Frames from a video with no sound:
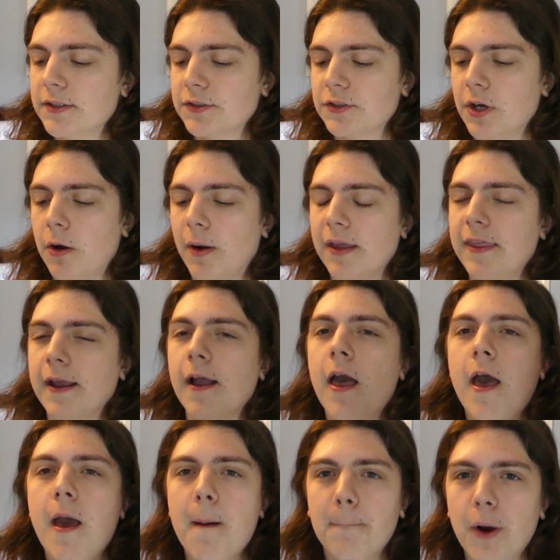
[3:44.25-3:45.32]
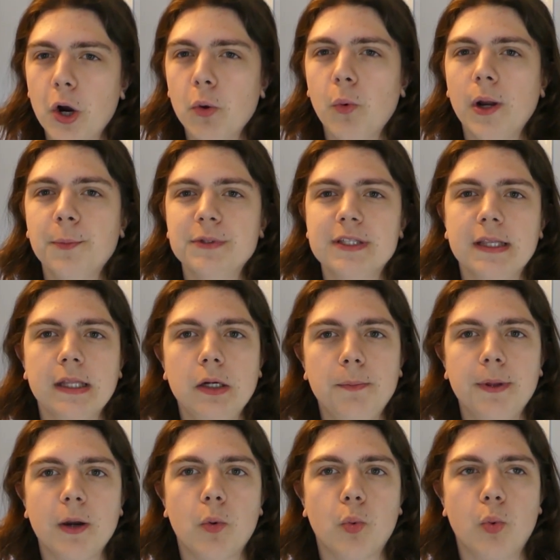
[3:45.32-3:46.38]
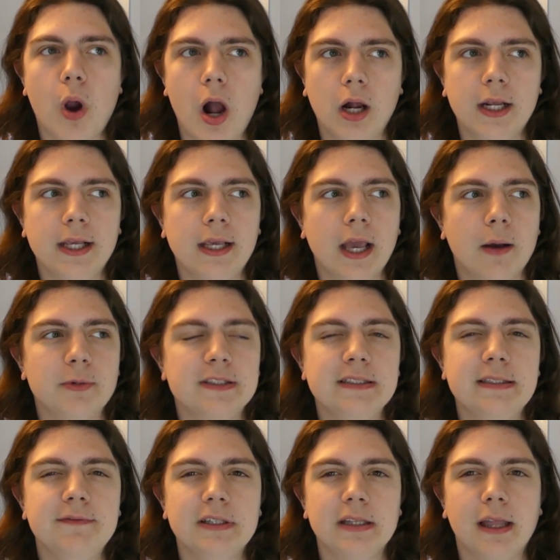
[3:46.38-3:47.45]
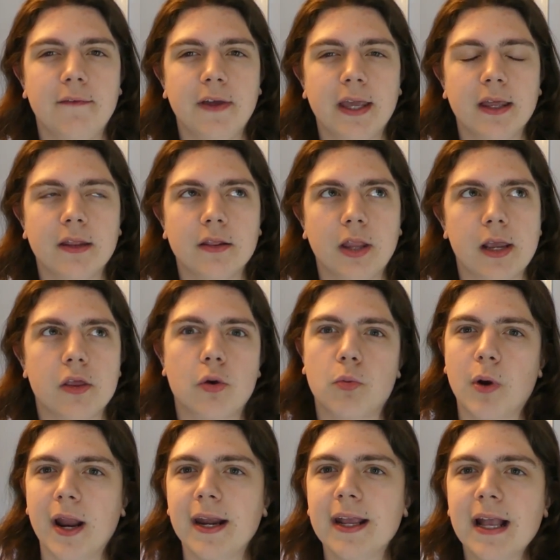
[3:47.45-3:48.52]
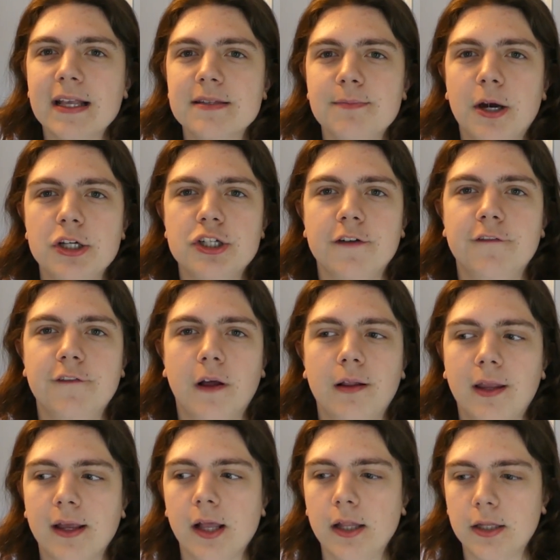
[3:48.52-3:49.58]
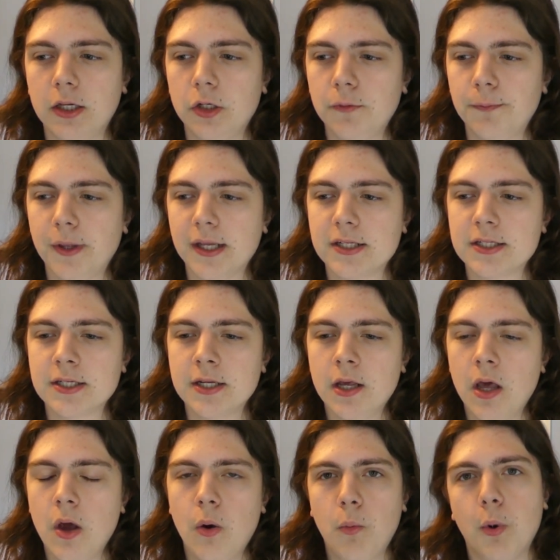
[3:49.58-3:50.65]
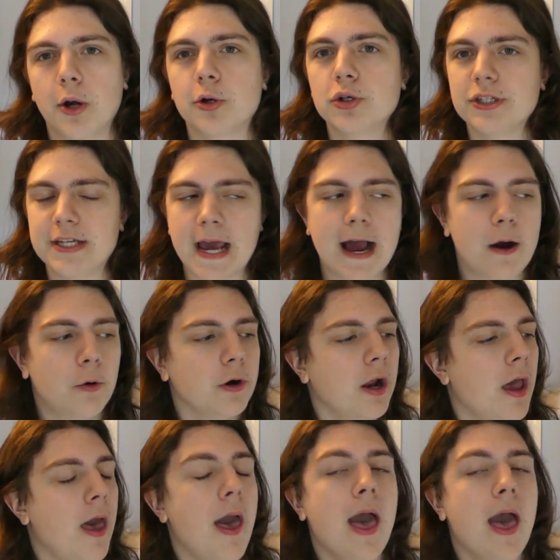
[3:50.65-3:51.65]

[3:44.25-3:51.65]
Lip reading: So I think part 1 was a little bit rocky. I wasn't even loving, like, the writing as much. It felt, like, a little bit watered down.